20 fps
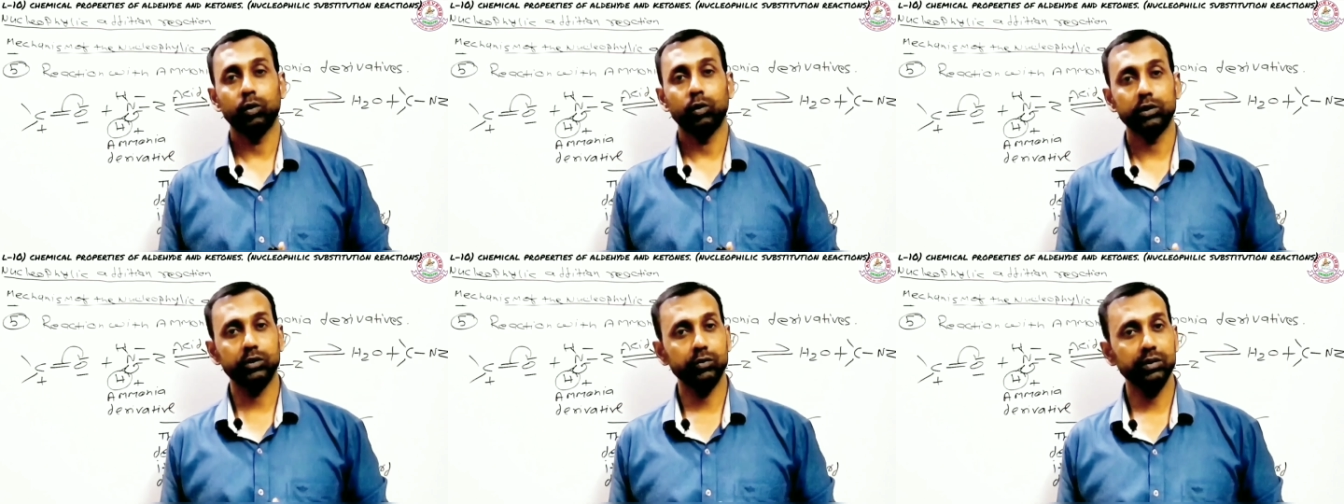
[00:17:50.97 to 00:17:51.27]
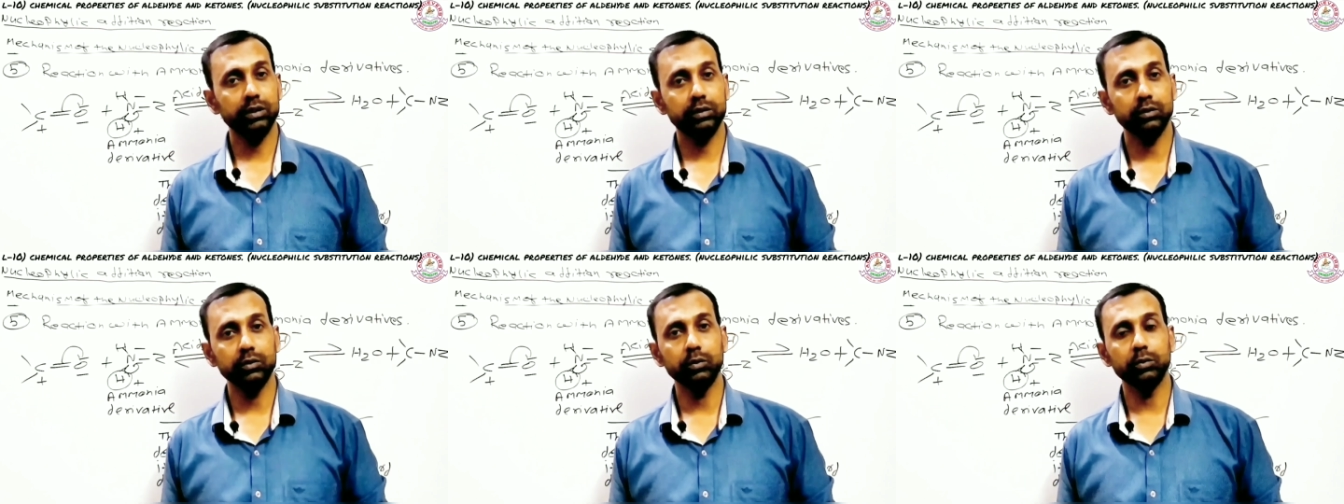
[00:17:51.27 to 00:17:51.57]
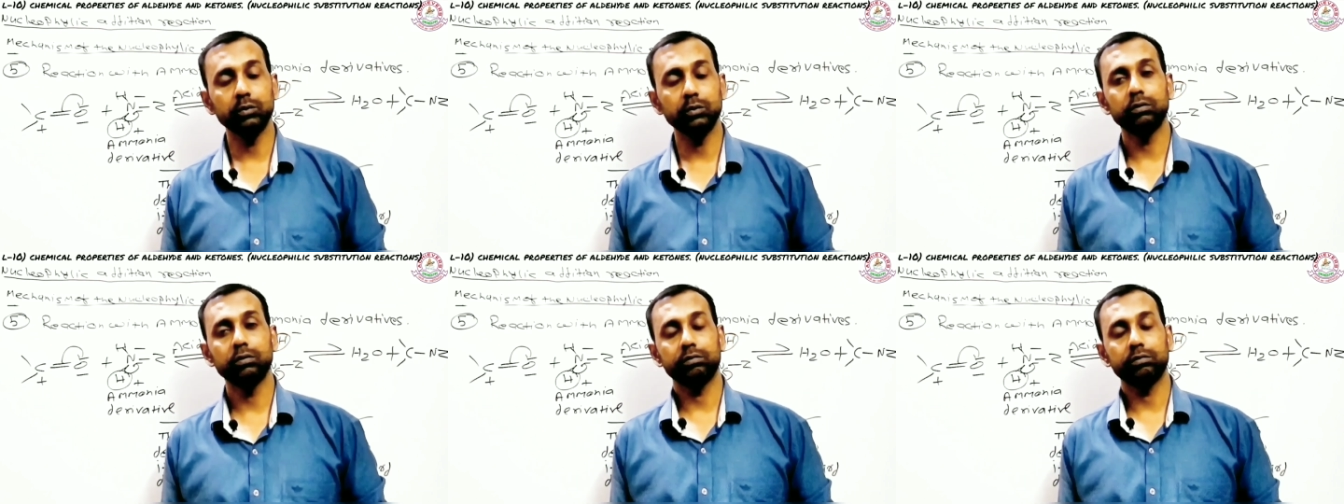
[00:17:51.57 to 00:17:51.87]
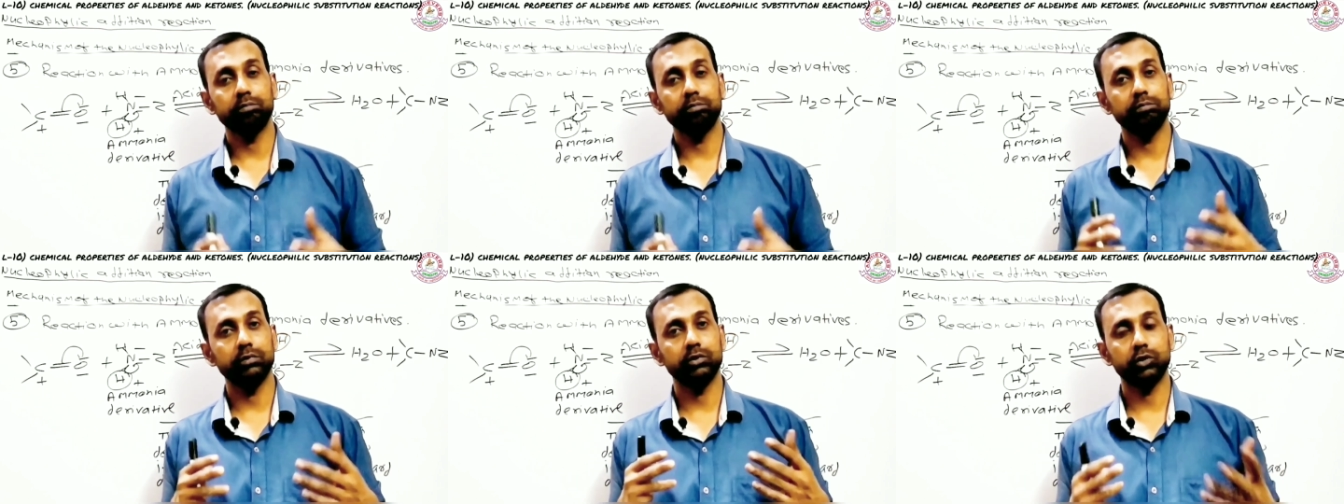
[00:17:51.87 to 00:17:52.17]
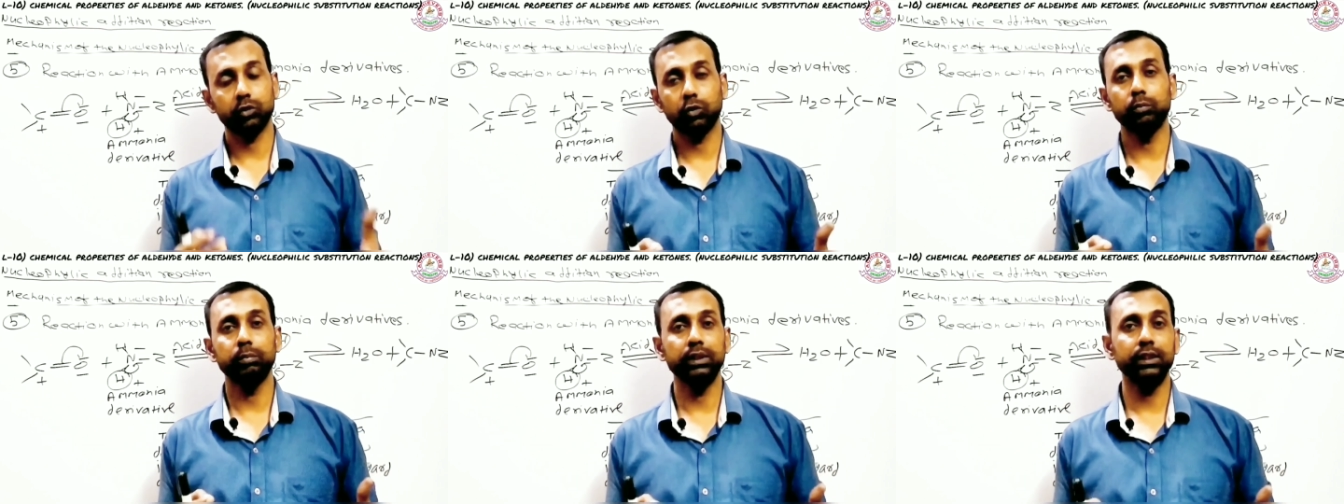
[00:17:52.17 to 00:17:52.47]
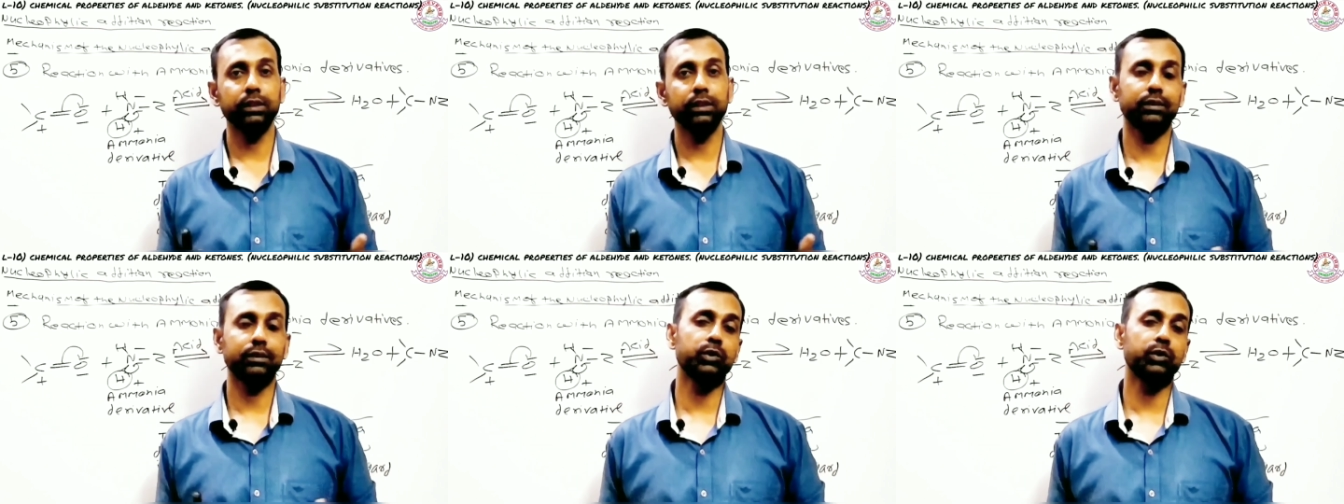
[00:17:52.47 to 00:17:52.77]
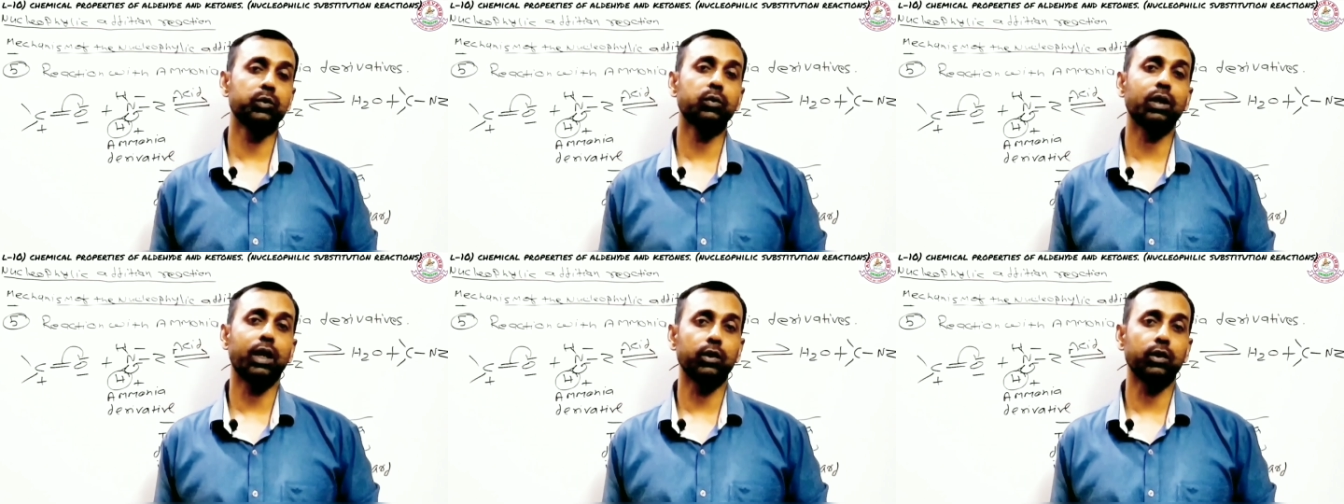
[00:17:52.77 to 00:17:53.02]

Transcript: what you need to do, show me,